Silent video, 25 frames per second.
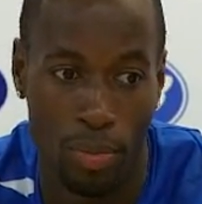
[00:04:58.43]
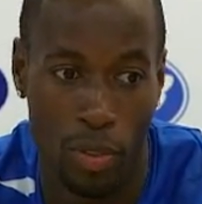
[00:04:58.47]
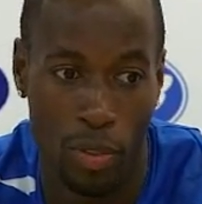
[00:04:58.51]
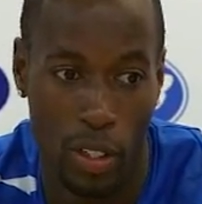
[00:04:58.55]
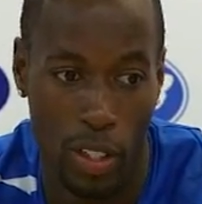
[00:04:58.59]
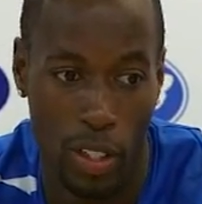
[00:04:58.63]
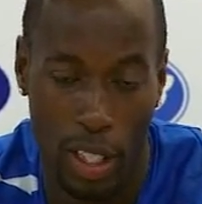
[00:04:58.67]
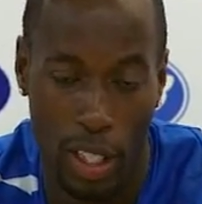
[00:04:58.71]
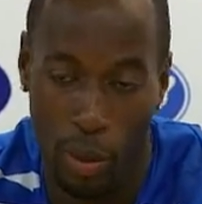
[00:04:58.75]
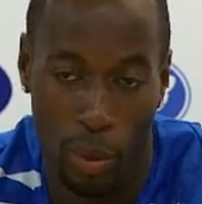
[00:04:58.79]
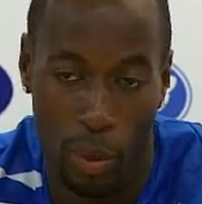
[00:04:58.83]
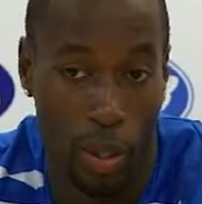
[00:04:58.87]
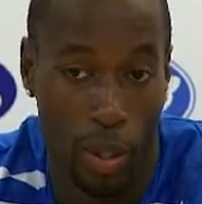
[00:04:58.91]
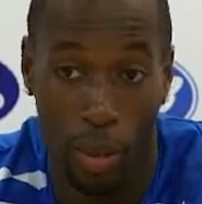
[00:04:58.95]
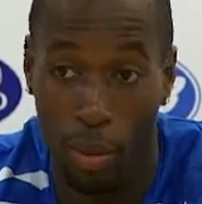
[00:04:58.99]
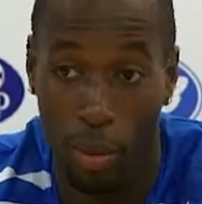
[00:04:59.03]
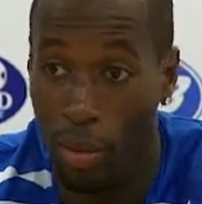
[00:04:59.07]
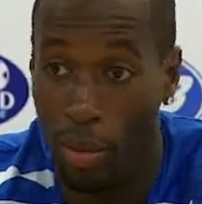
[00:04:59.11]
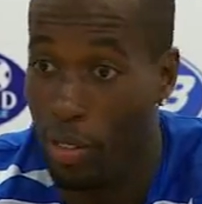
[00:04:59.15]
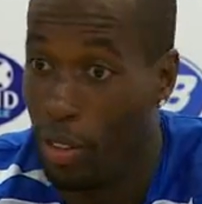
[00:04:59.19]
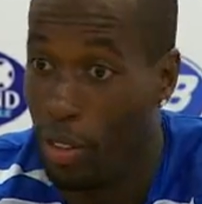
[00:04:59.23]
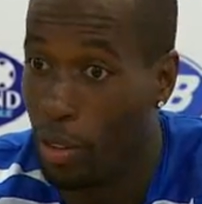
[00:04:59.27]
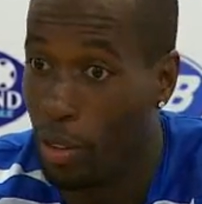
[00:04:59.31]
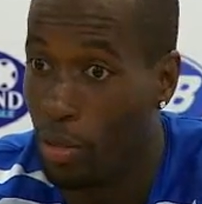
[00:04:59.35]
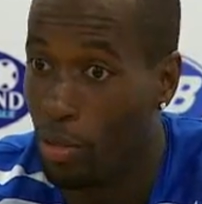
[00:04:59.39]
You know, anywhere in the
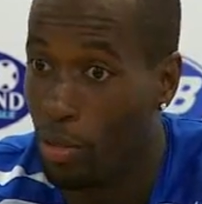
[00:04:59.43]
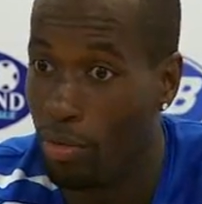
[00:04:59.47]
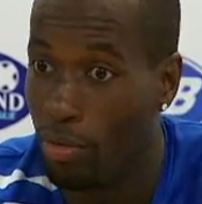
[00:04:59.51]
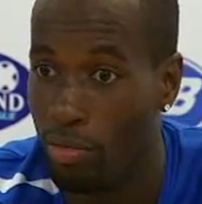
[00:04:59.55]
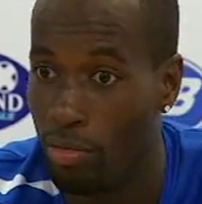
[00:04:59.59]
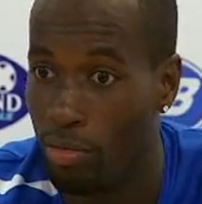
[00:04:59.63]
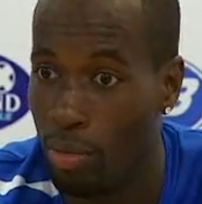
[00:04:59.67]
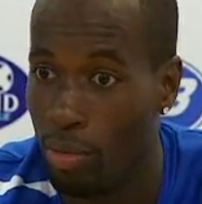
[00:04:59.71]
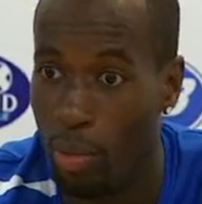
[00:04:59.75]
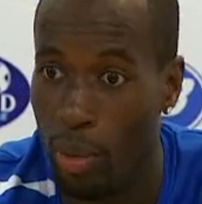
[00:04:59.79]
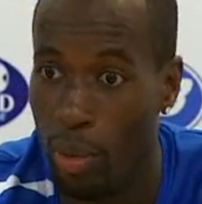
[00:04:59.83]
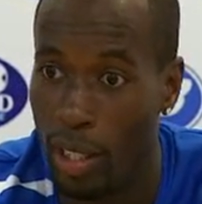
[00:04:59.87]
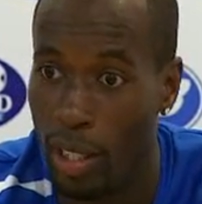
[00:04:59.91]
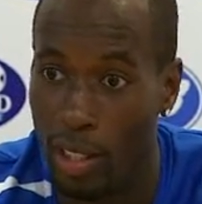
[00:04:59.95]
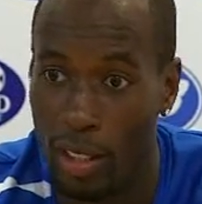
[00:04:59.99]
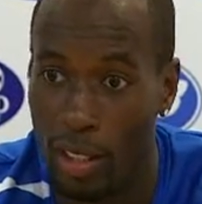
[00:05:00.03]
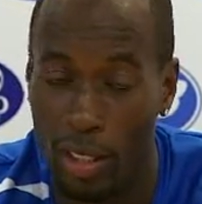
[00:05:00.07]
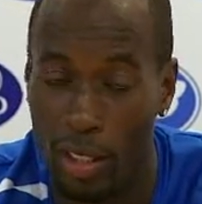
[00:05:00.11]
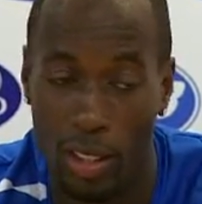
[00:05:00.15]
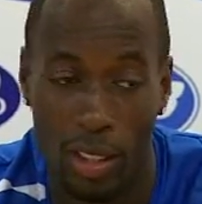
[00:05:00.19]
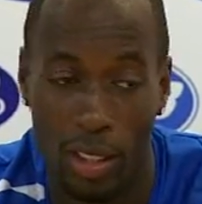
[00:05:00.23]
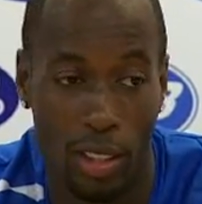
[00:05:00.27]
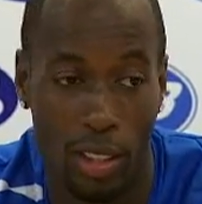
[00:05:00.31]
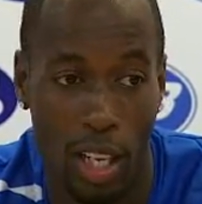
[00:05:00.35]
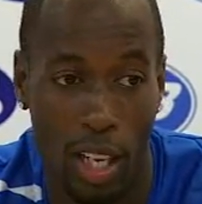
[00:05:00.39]
midfield,
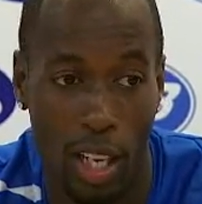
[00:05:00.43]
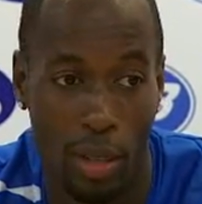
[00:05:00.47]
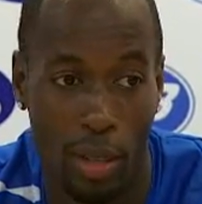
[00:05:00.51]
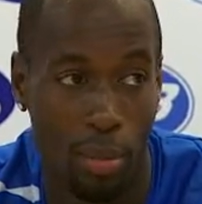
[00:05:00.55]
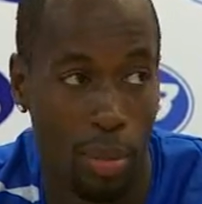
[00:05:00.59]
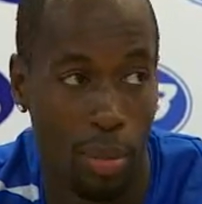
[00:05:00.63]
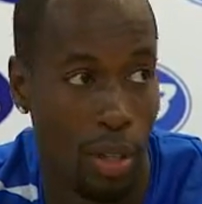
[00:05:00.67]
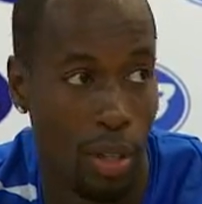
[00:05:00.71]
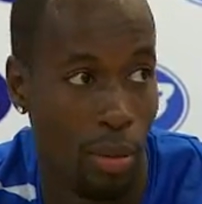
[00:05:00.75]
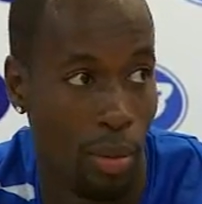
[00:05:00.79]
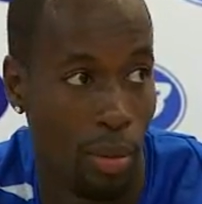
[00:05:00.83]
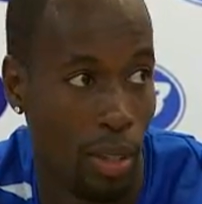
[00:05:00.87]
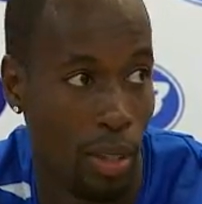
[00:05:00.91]
basically, I can play.